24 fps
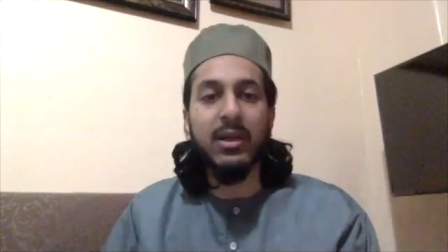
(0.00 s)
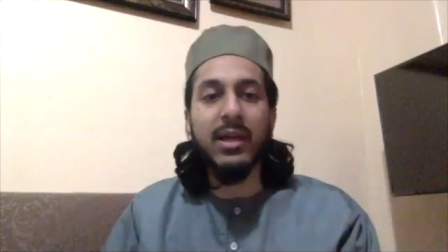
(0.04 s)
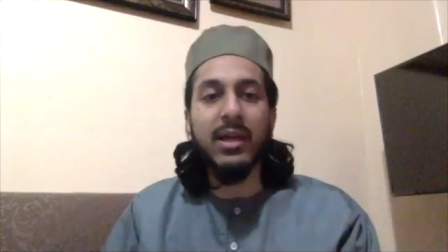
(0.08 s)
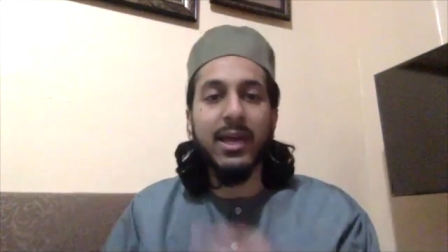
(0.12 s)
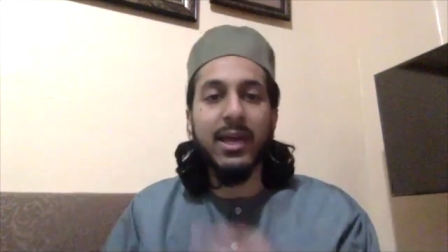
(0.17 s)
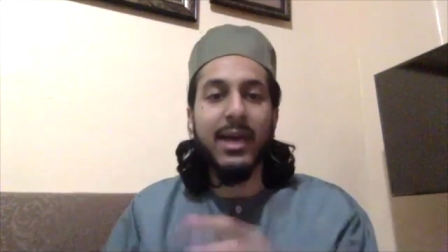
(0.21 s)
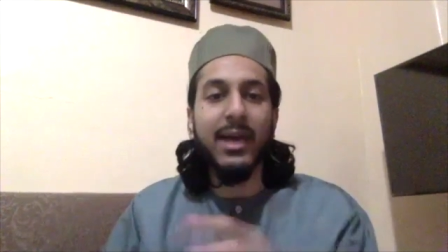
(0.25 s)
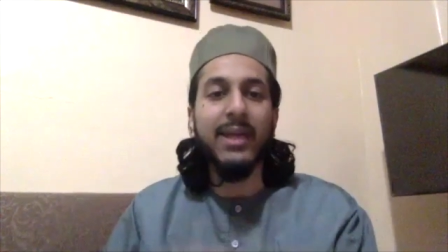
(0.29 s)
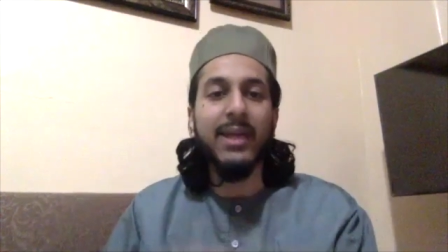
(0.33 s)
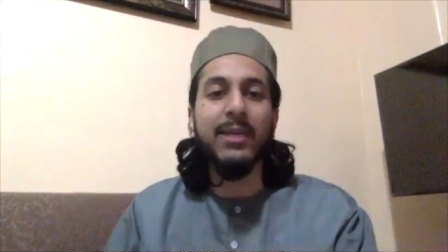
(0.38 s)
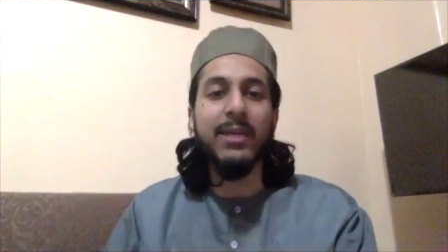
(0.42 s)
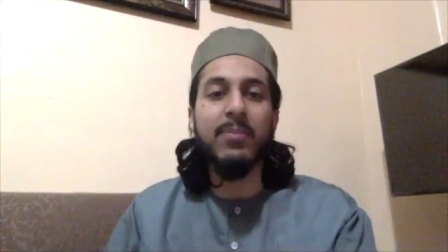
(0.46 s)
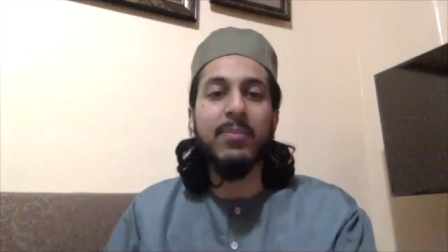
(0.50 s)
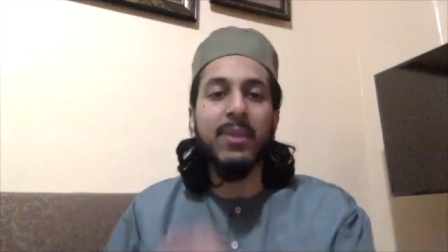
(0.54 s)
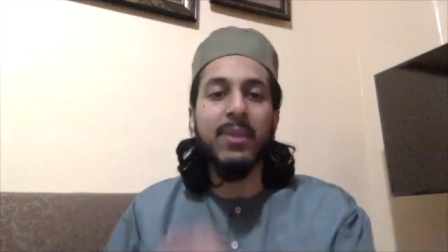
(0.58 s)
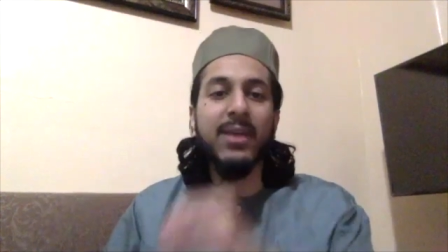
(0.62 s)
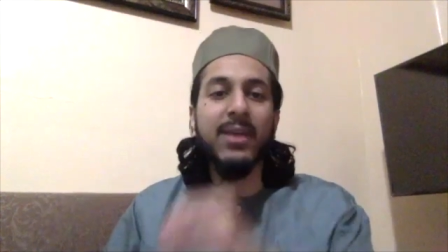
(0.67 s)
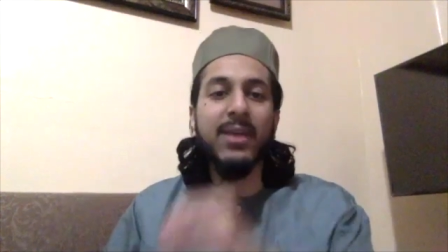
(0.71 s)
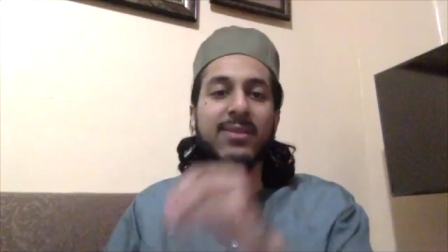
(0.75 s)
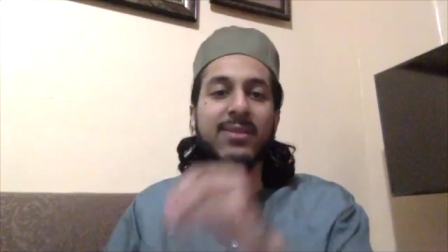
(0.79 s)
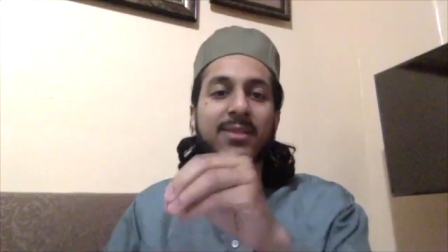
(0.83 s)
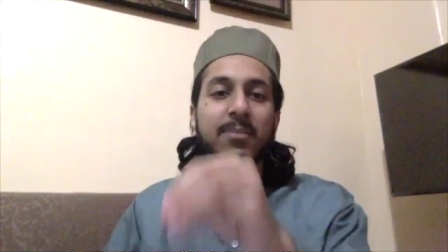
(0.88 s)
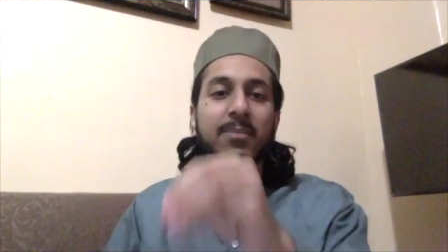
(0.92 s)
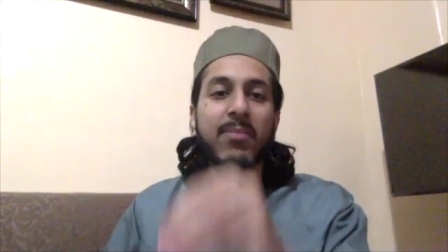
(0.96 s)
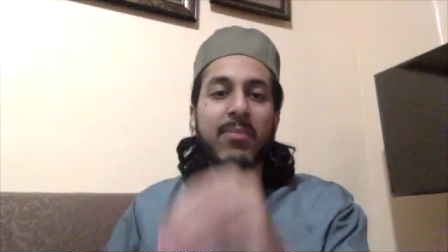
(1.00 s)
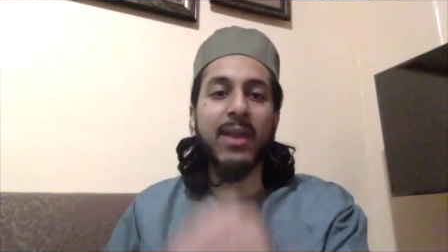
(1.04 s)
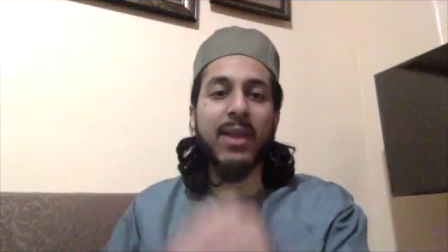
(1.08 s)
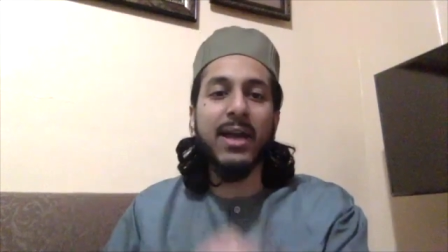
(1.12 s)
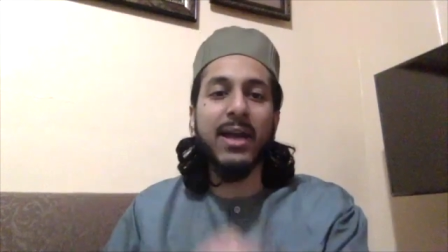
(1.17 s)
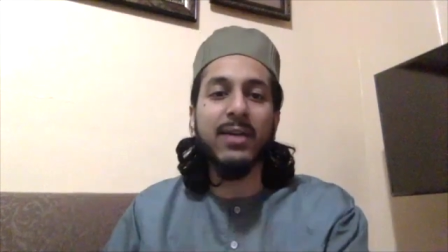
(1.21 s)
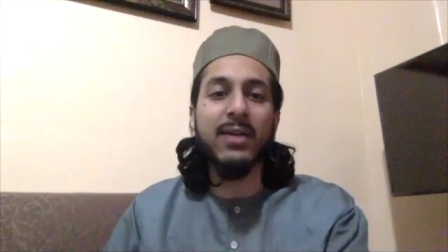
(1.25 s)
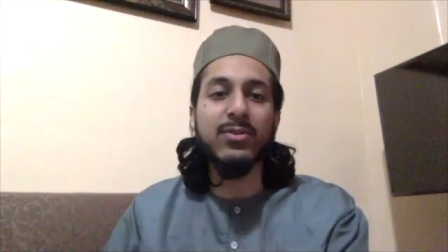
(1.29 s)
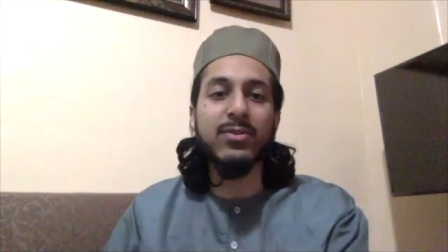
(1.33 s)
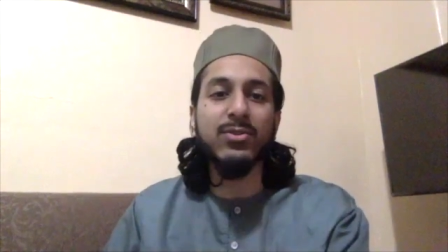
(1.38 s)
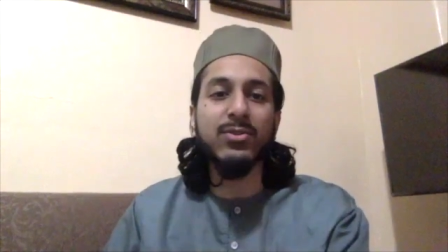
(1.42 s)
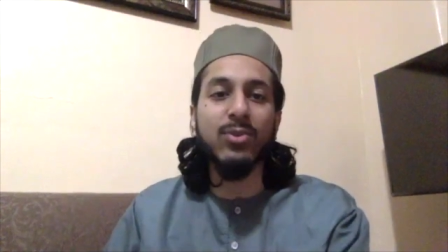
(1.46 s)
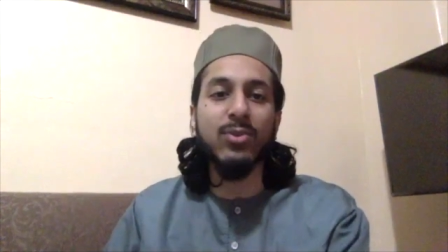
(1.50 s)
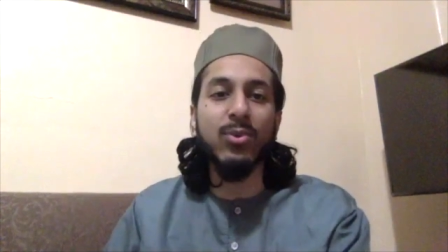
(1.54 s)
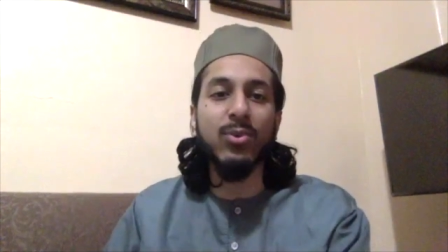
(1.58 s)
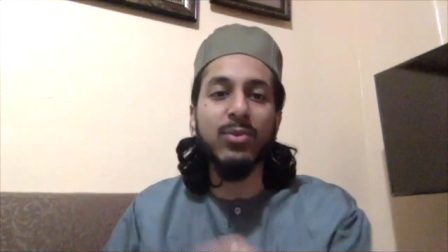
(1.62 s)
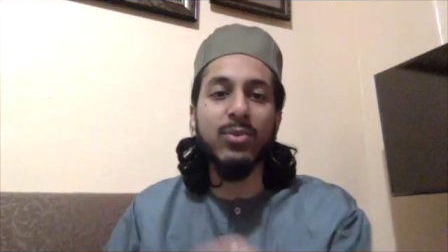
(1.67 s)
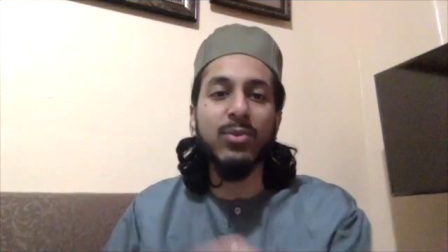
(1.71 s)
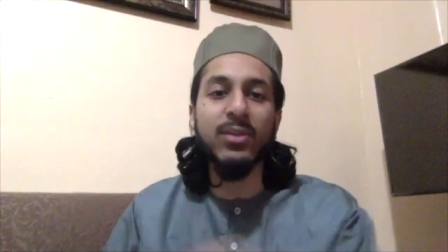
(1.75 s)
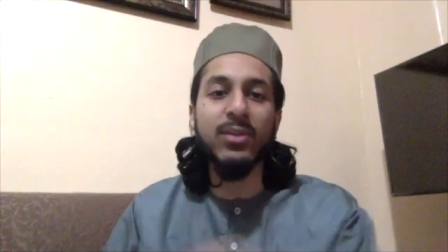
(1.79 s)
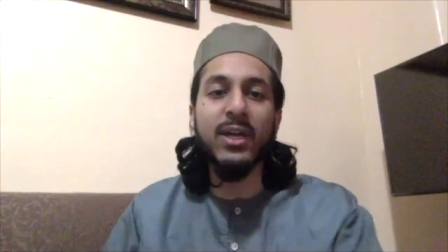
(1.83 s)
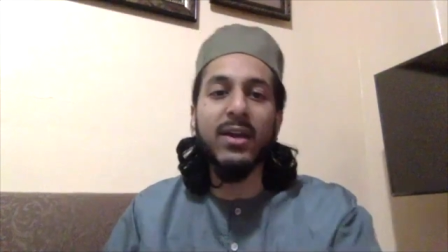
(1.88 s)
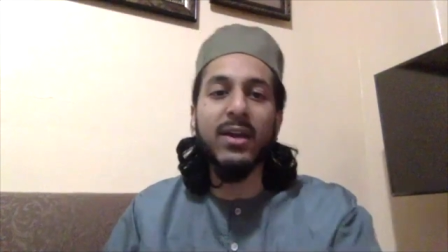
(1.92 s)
and he placed the black stone there,